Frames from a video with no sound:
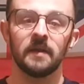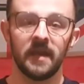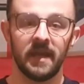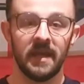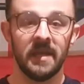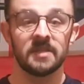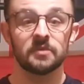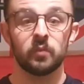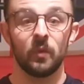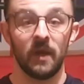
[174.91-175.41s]

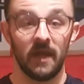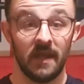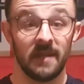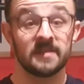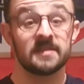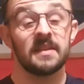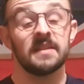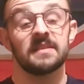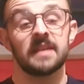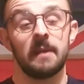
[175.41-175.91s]
Here's
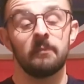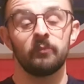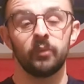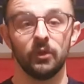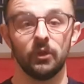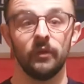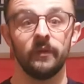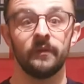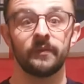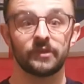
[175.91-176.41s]
an example
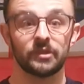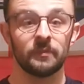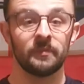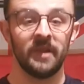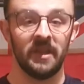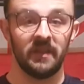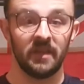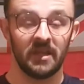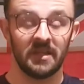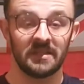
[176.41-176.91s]
of somebody
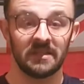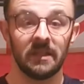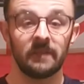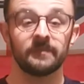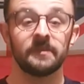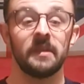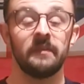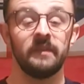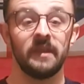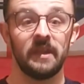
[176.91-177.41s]
that is
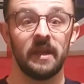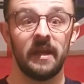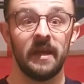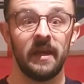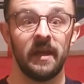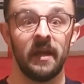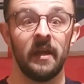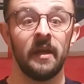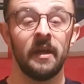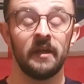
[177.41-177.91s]
lifting
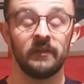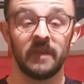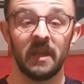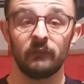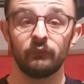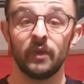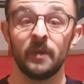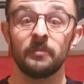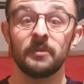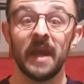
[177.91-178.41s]
their
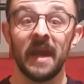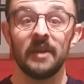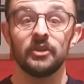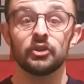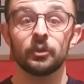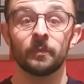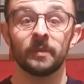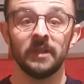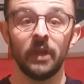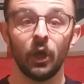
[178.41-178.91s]
rib cage
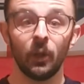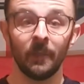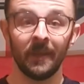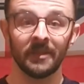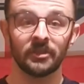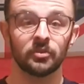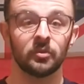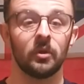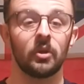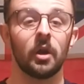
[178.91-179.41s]
up a little bit
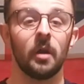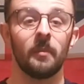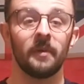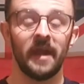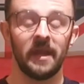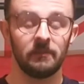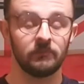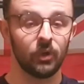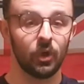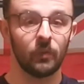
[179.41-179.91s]
to
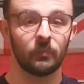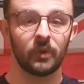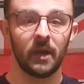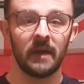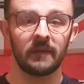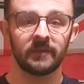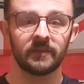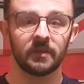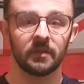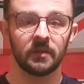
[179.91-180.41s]
accommodate more
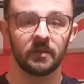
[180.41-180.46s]
breath.